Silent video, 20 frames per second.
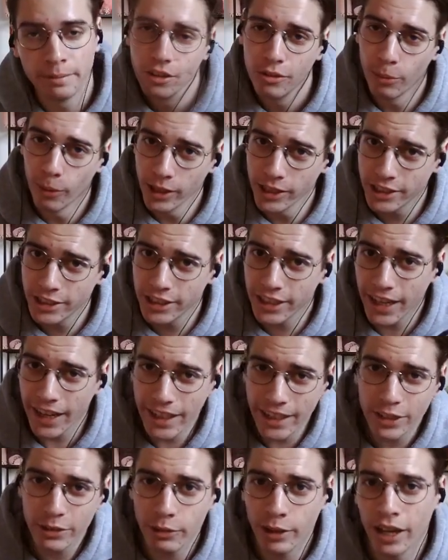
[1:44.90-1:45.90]
Once
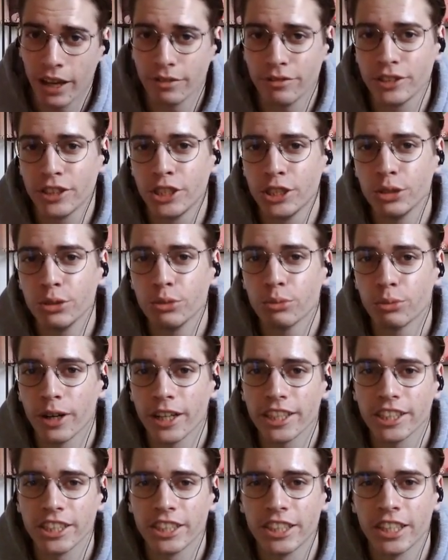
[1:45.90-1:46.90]
again, you have 2
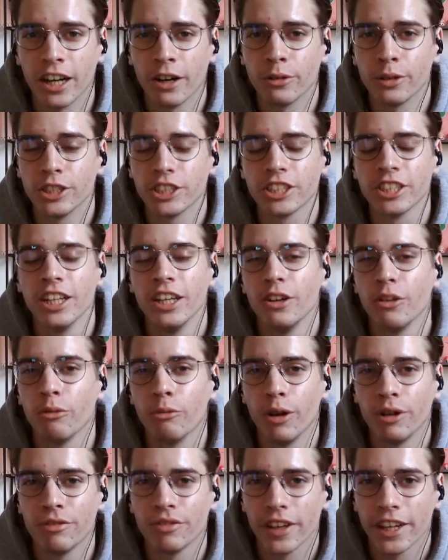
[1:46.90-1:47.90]
rage towers
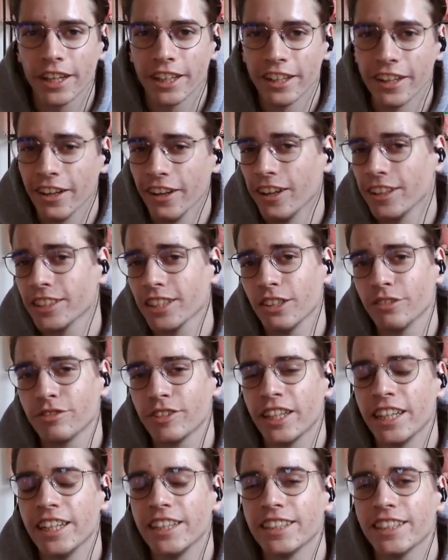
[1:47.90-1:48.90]
with a lot of
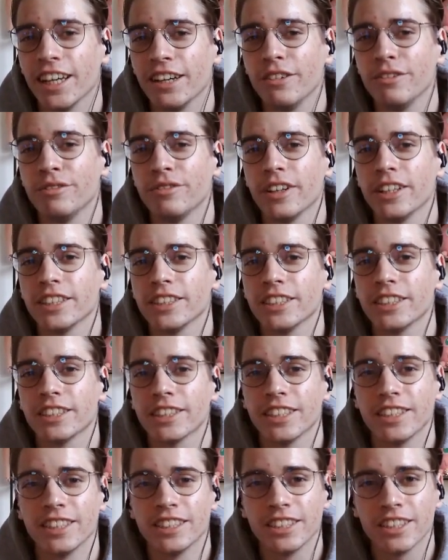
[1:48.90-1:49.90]
key defenses
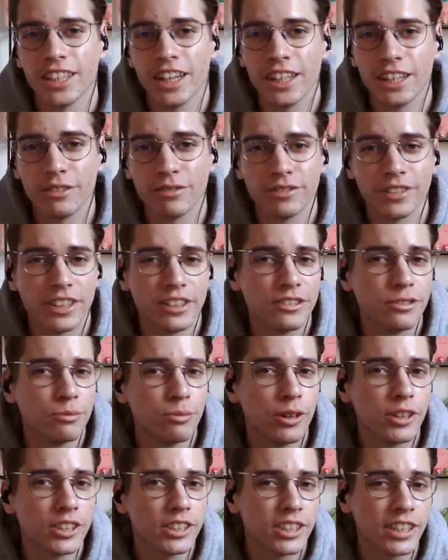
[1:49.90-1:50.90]
inside of there,
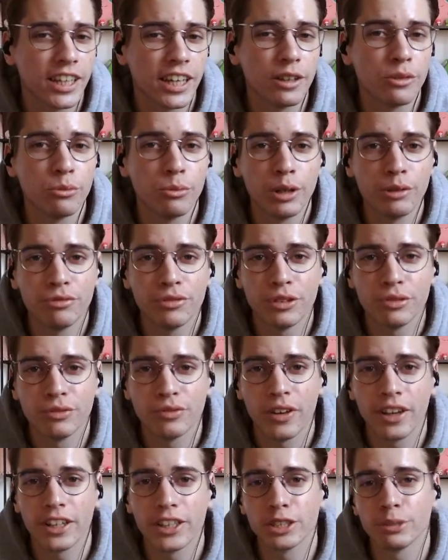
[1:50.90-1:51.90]
once again with the
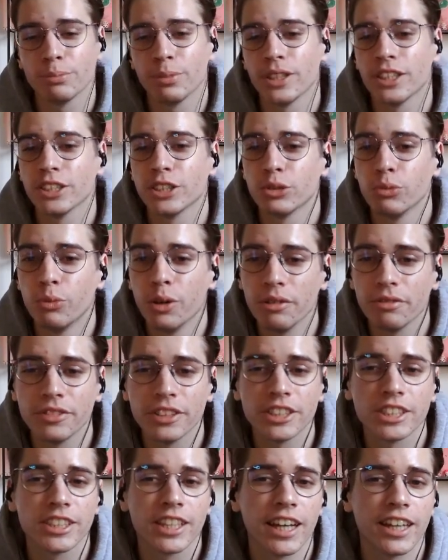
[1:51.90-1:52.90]
fire spitters, with the
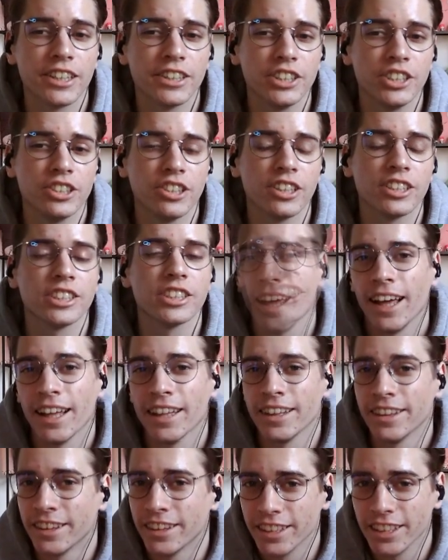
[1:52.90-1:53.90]
scatter shots,
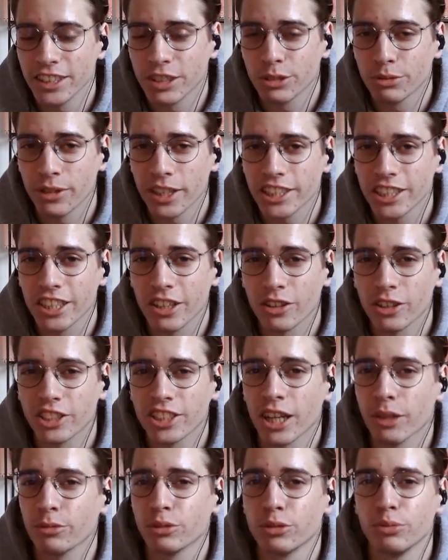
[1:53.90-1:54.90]
and these rage tower
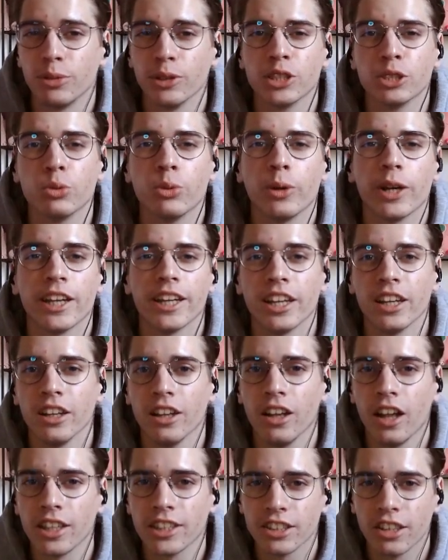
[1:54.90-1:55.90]
setups will do a
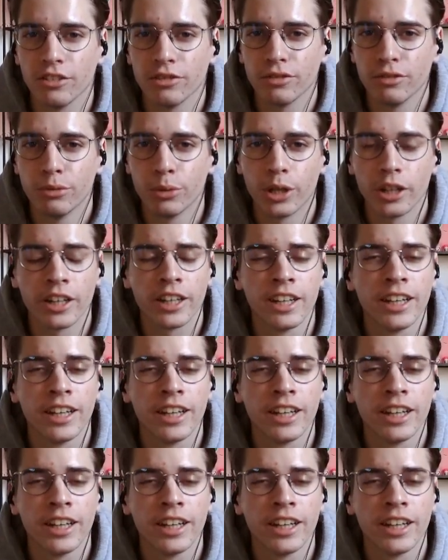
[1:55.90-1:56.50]
lot of work